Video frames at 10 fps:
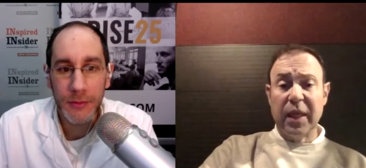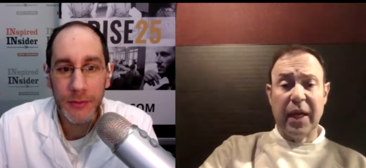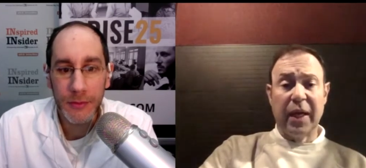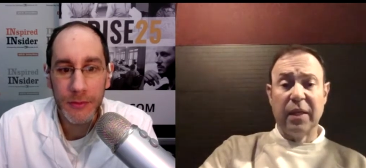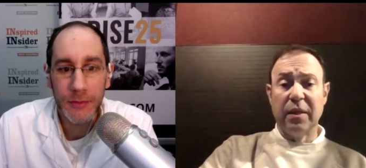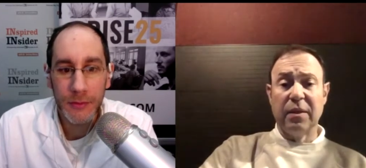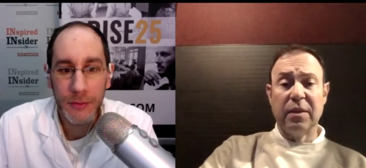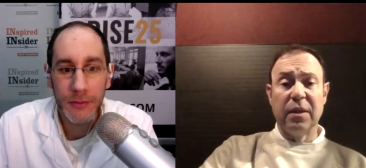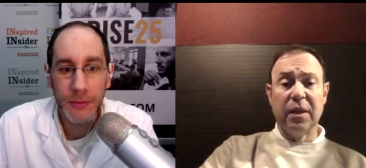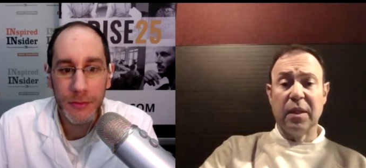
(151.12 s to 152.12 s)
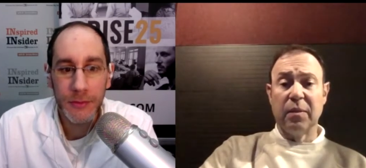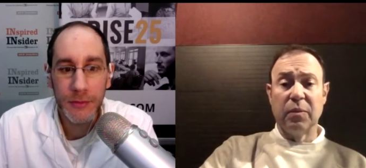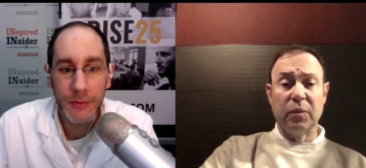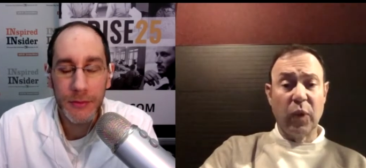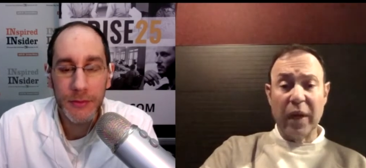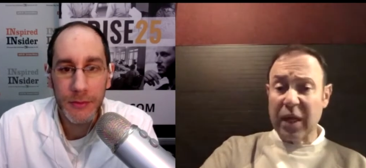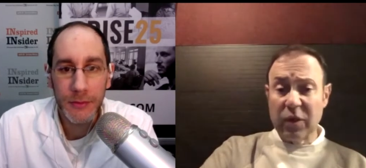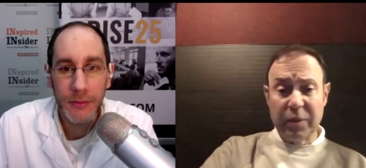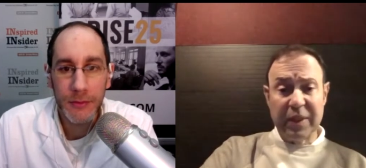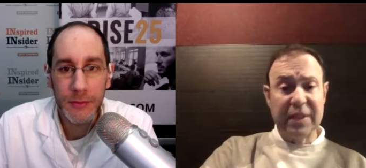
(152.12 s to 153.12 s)
Speaker 1: and uh, went
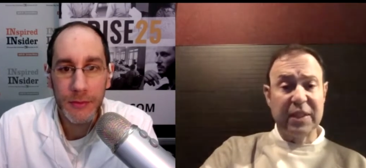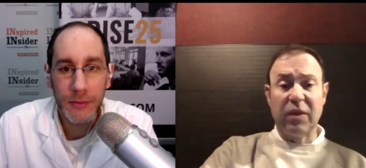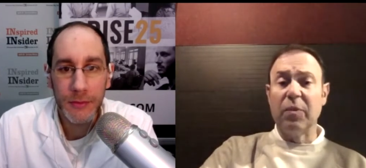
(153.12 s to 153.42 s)
out of business.